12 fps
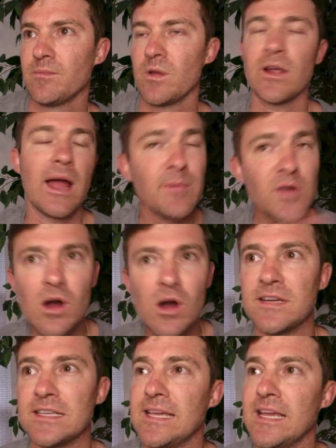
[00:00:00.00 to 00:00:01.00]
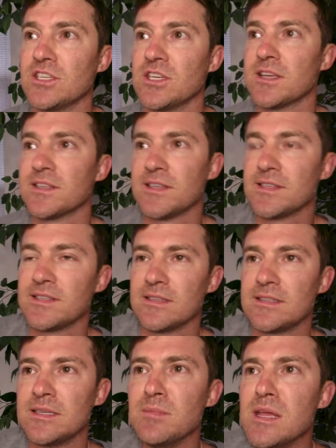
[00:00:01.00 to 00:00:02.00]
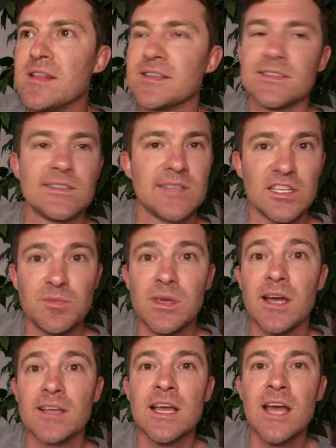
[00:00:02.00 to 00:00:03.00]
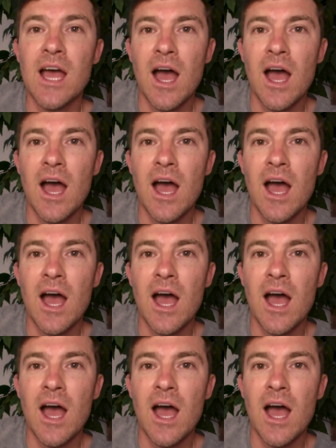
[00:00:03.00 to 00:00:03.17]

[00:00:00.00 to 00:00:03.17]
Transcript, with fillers: Okay, I'm gonna go off on a tangent because this, to me, this is such BS.